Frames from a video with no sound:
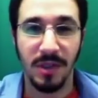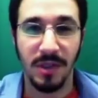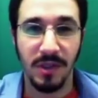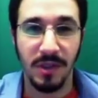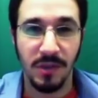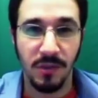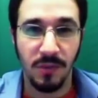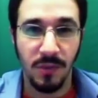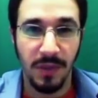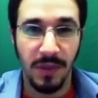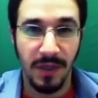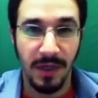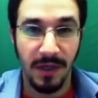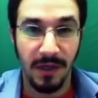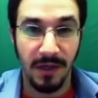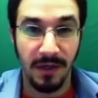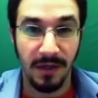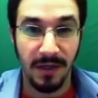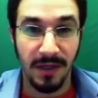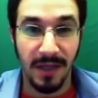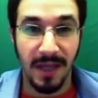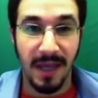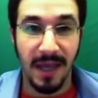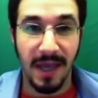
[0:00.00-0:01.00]
because we
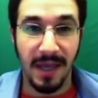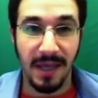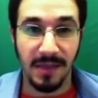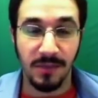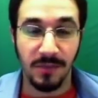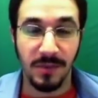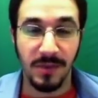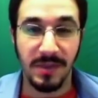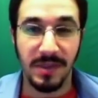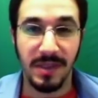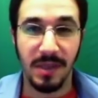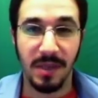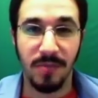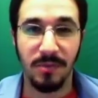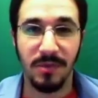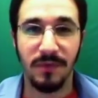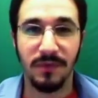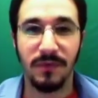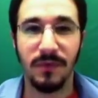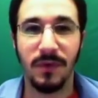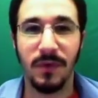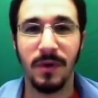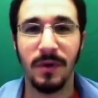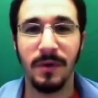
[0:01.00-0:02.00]
are, as we said
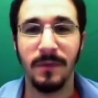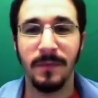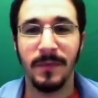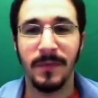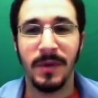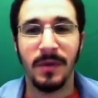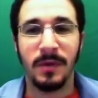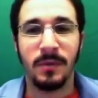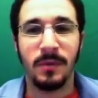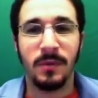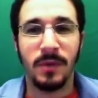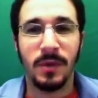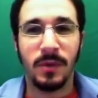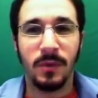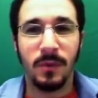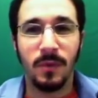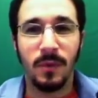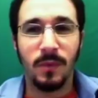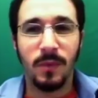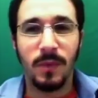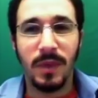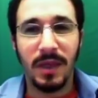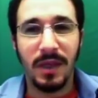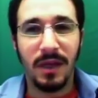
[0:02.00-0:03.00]
before,
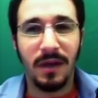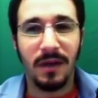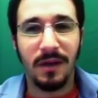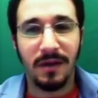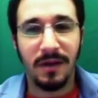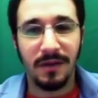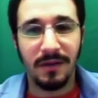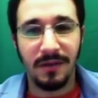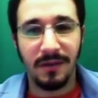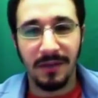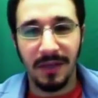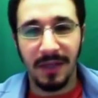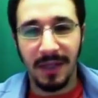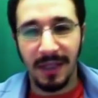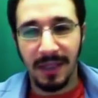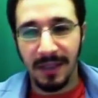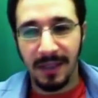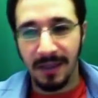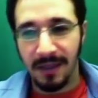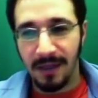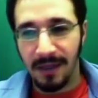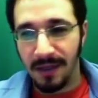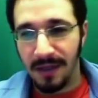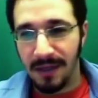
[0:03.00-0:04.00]
we are
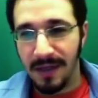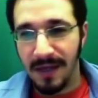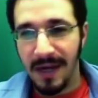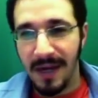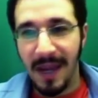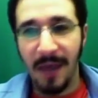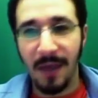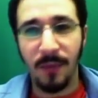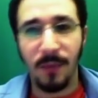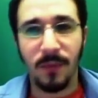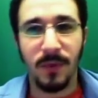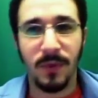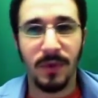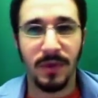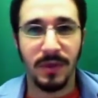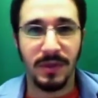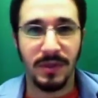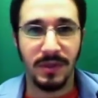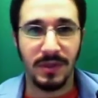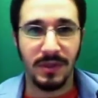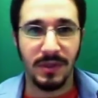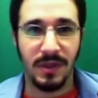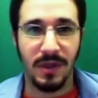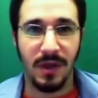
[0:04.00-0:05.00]
like
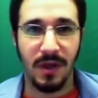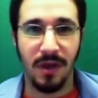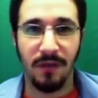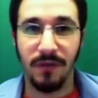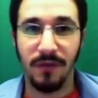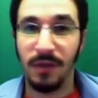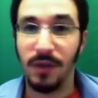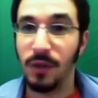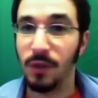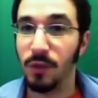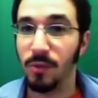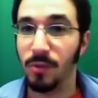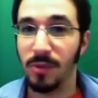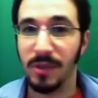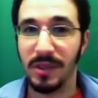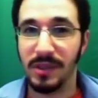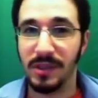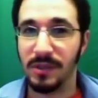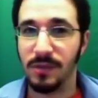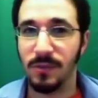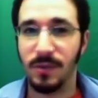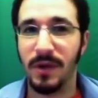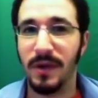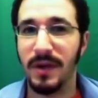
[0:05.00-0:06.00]
networks of
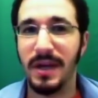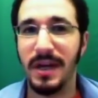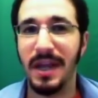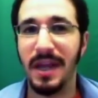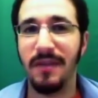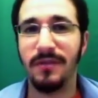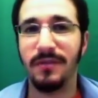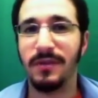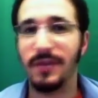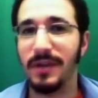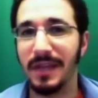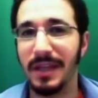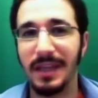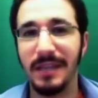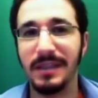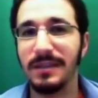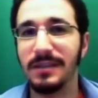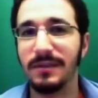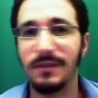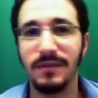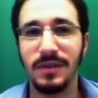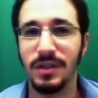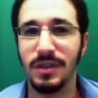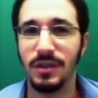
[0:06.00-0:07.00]
humans. We are never
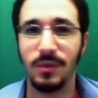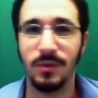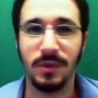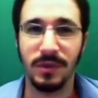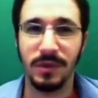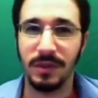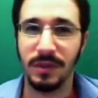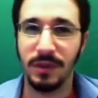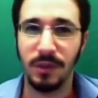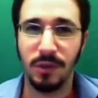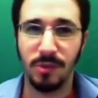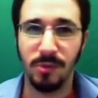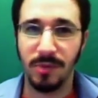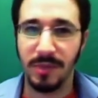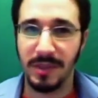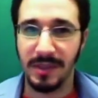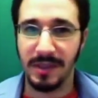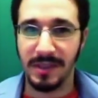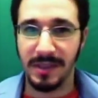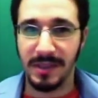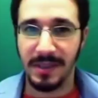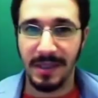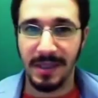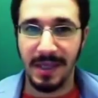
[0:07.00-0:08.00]
individual
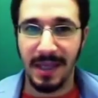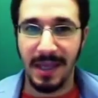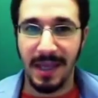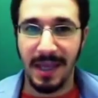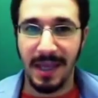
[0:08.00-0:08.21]
humans.